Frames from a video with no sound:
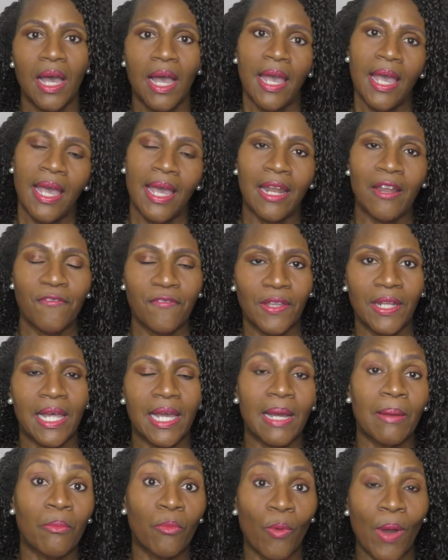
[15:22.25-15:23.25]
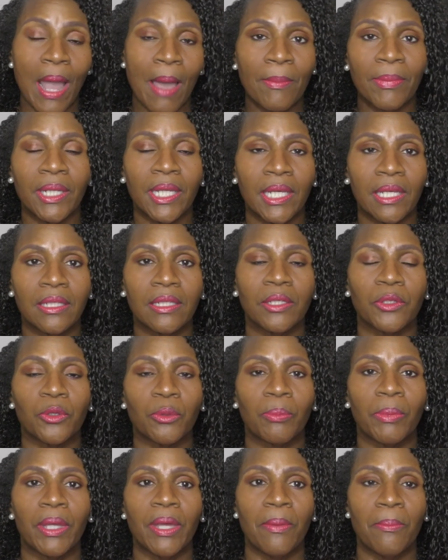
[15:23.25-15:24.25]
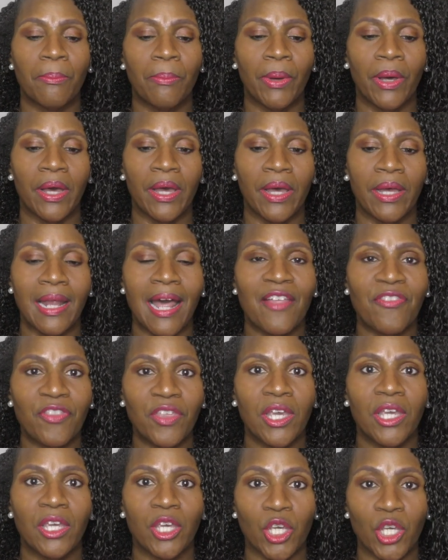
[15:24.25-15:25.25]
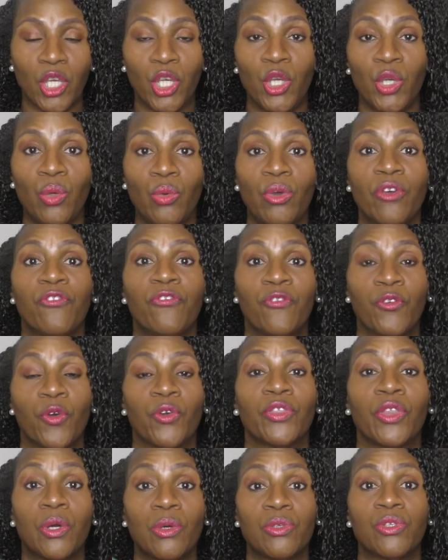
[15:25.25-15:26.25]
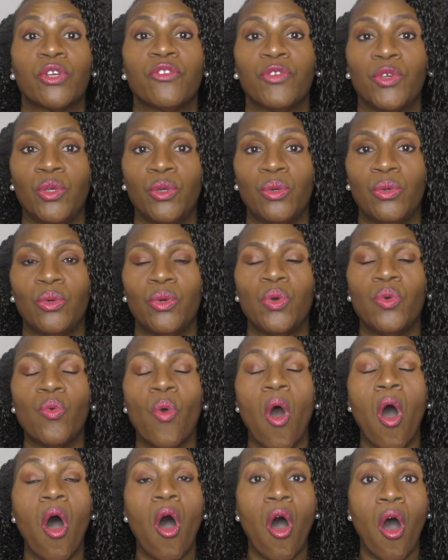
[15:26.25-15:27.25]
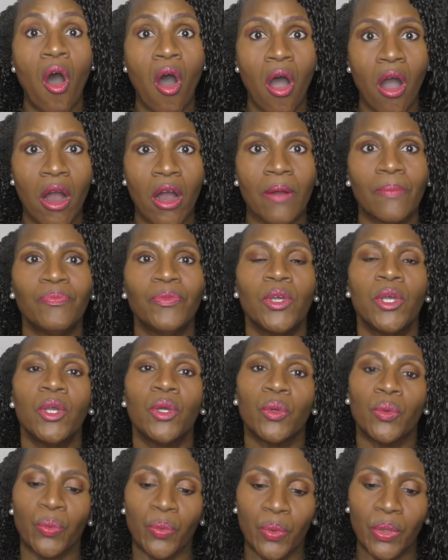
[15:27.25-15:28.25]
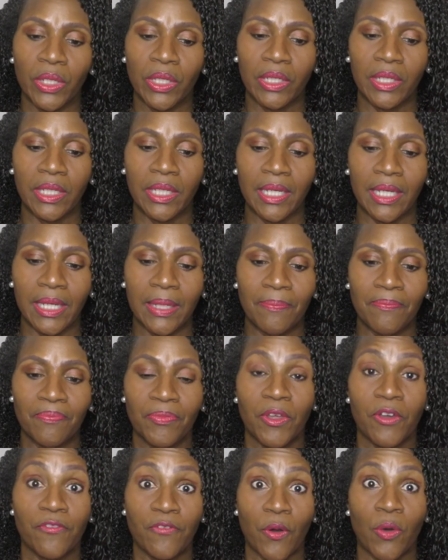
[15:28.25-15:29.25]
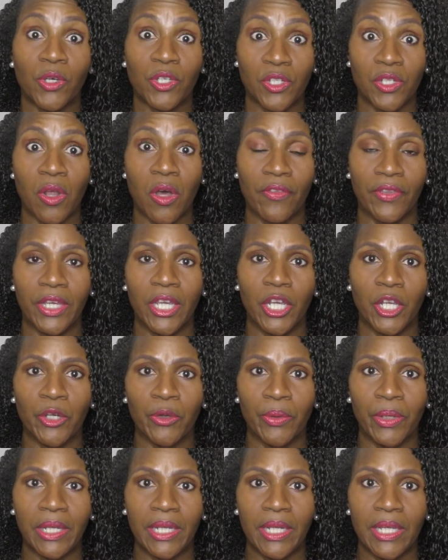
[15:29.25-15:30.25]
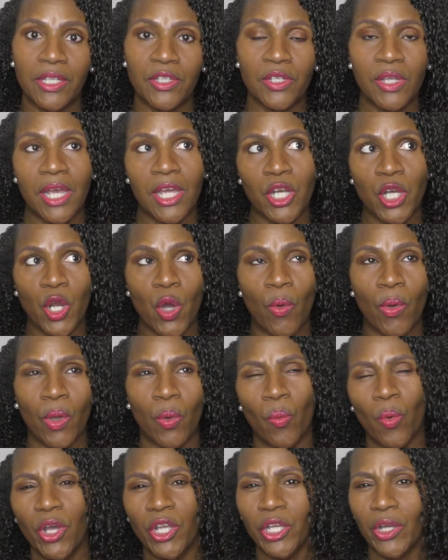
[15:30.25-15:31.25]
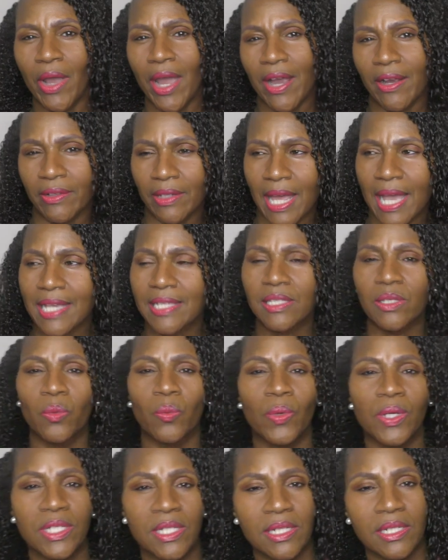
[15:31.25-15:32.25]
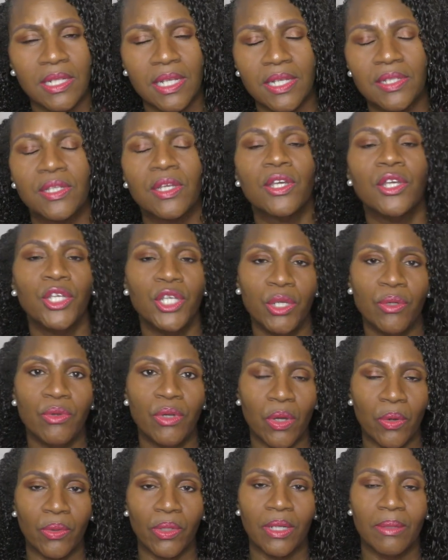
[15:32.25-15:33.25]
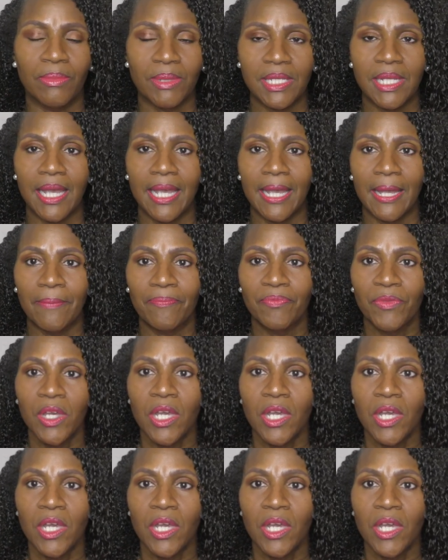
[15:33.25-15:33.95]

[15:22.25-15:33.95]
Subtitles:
And I feel like I'm rambling a little bit, but I think for those of you who are really focused on the ingredients and knowing what your hair likes and what it doesn't, you know what I'm saying.